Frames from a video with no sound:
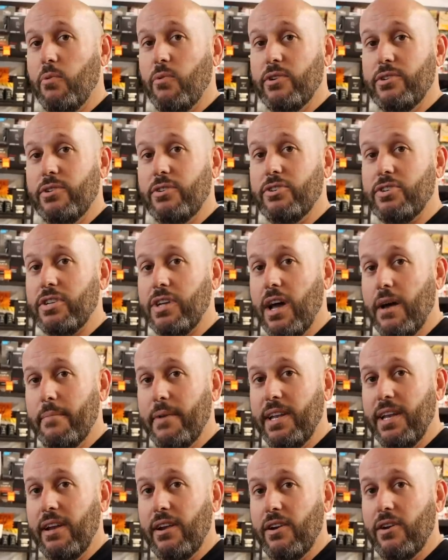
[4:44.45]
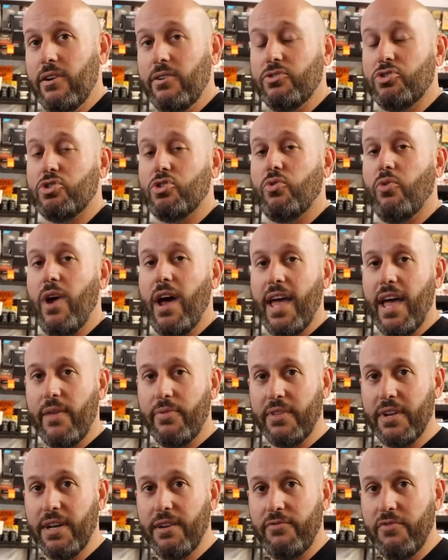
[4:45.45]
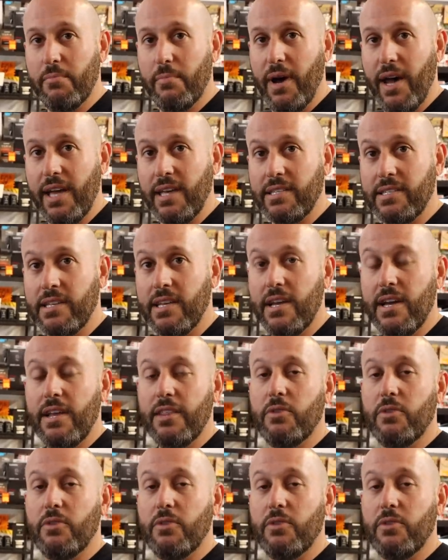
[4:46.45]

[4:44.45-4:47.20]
we want you to come in here, try out the different bikes.